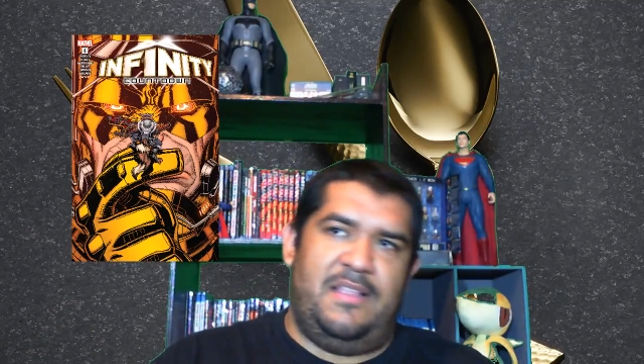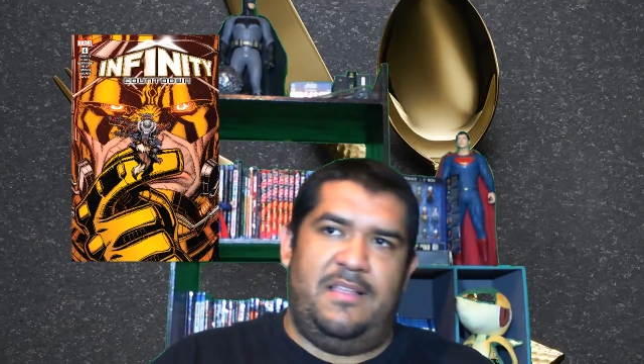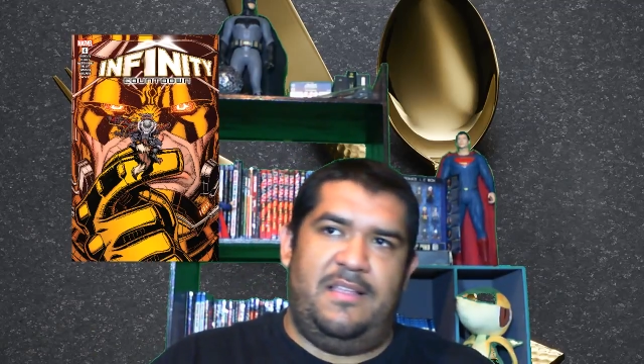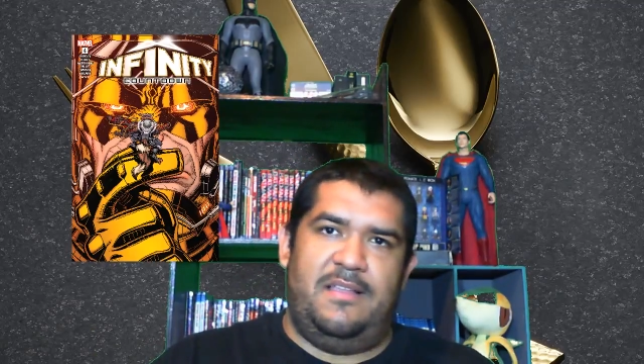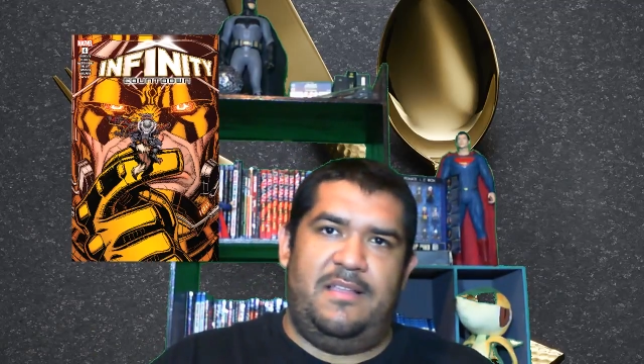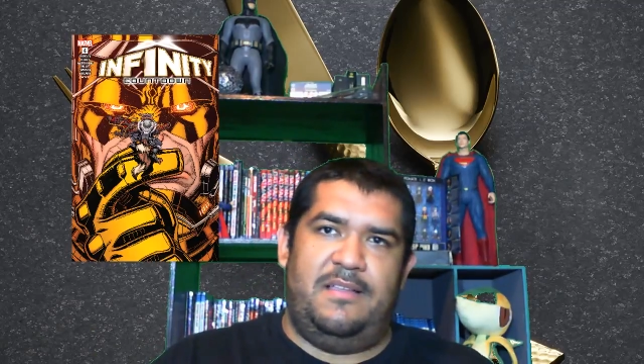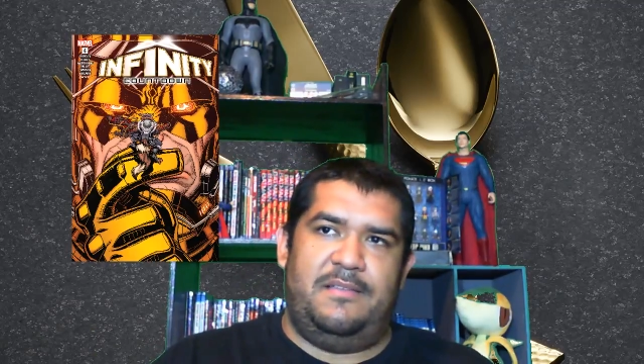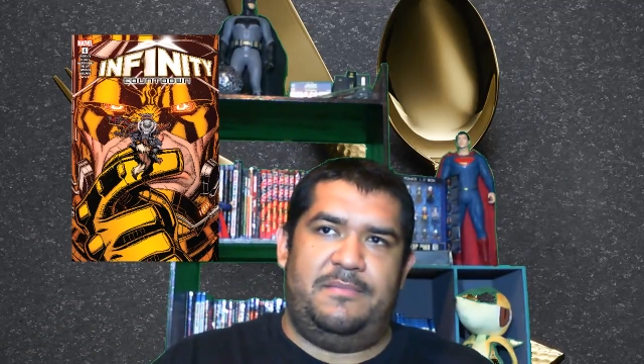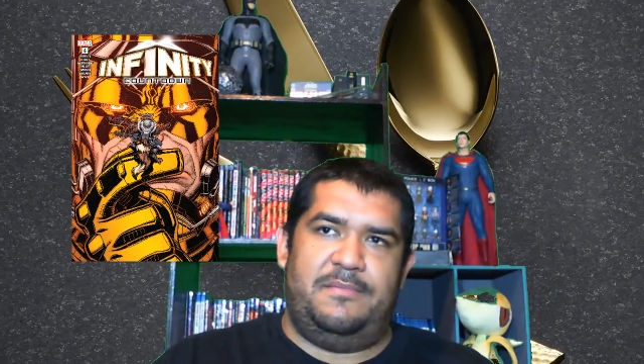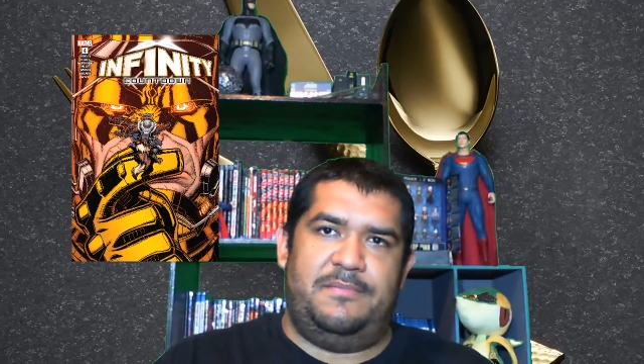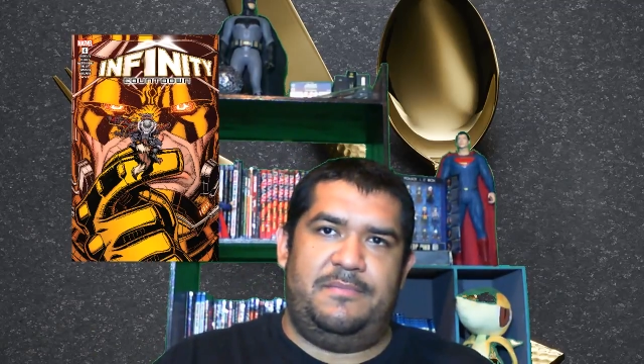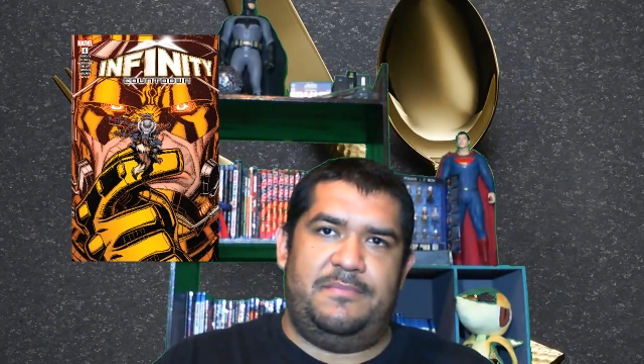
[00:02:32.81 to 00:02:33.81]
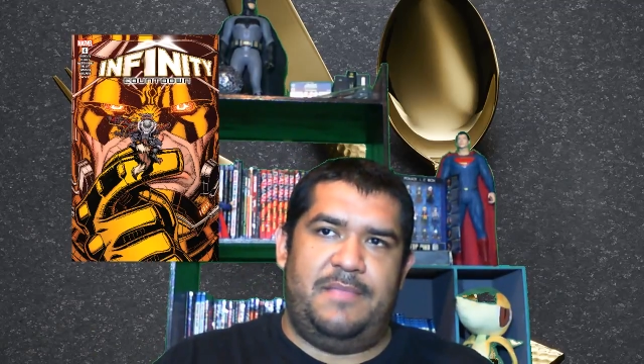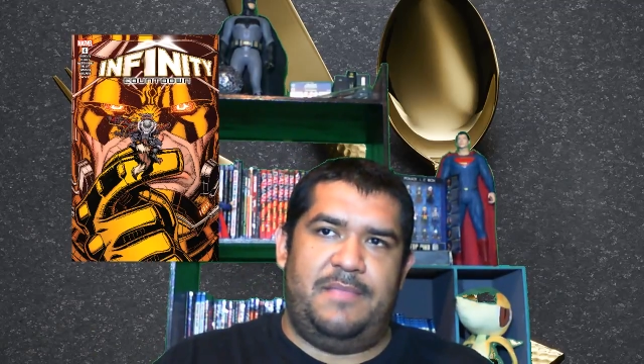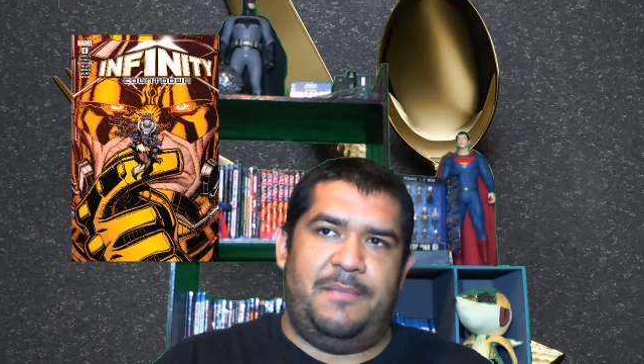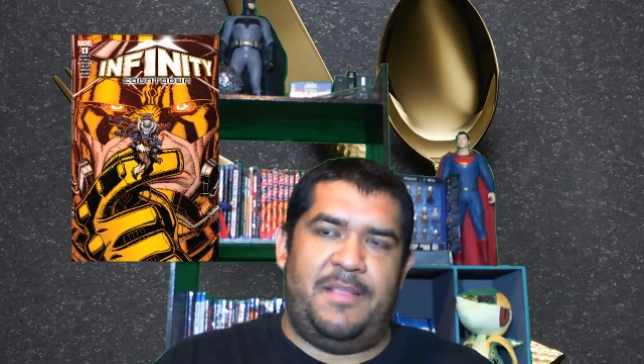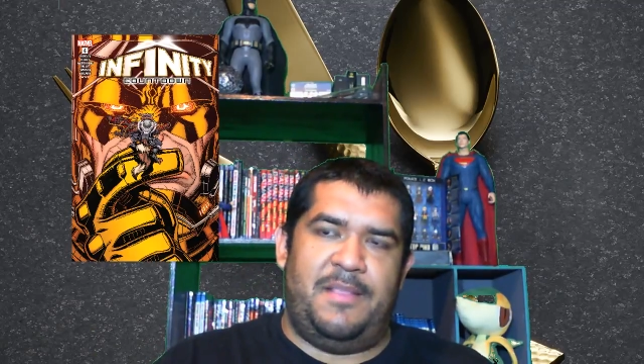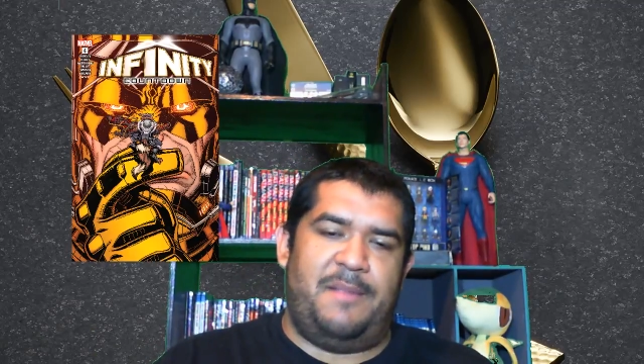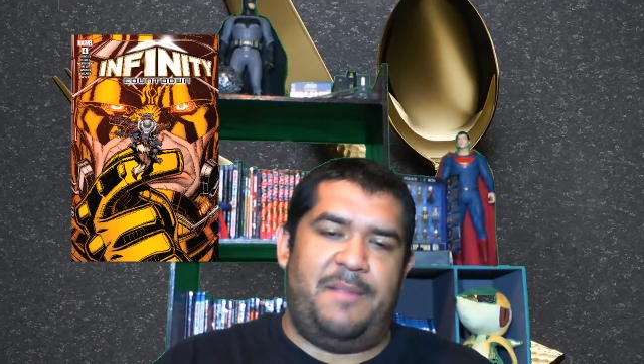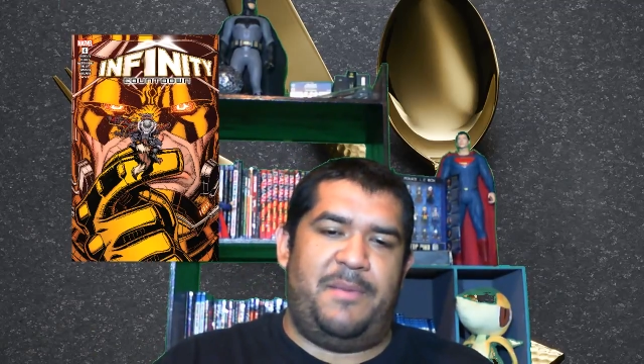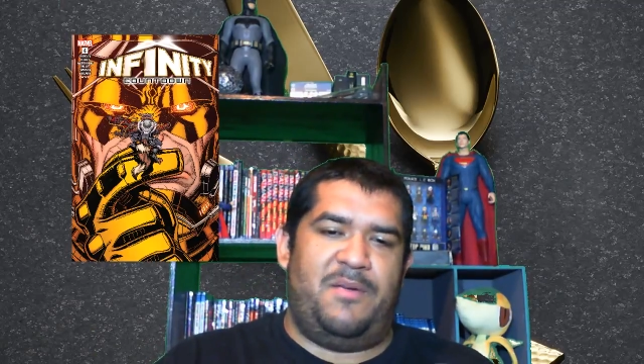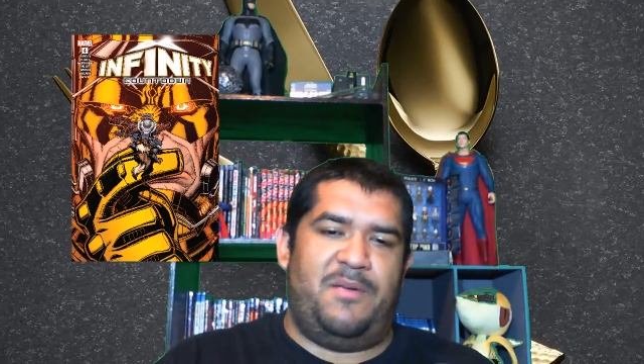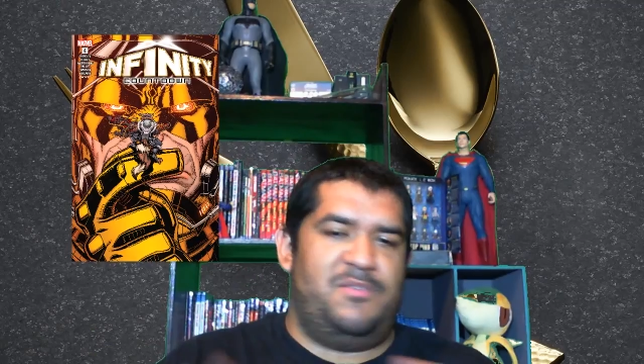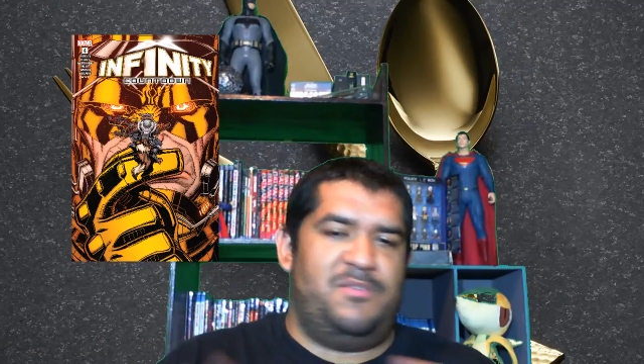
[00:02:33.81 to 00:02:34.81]
but the
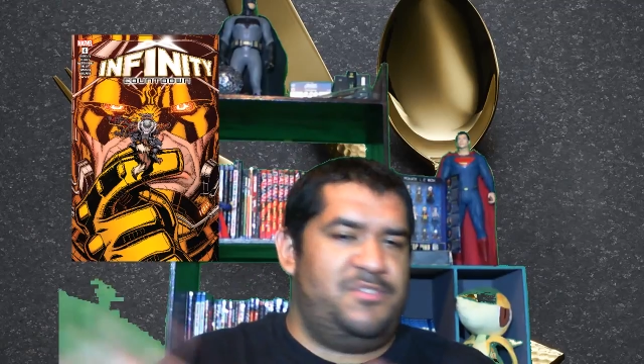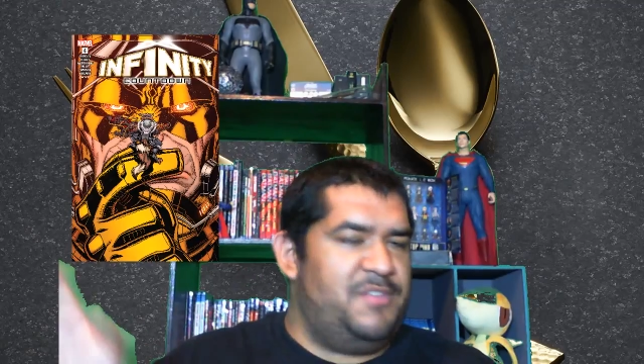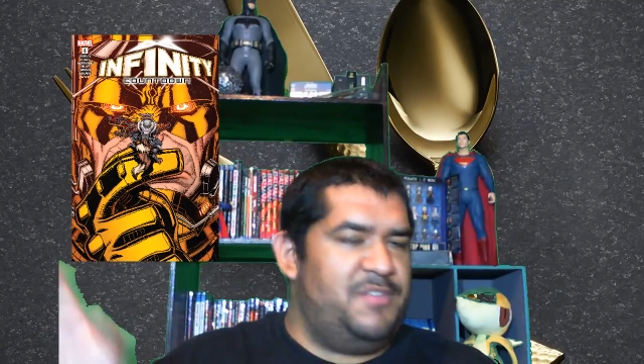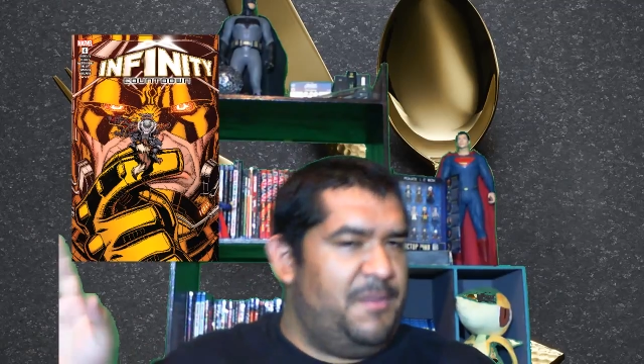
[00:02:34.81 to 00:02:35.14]
repercussions.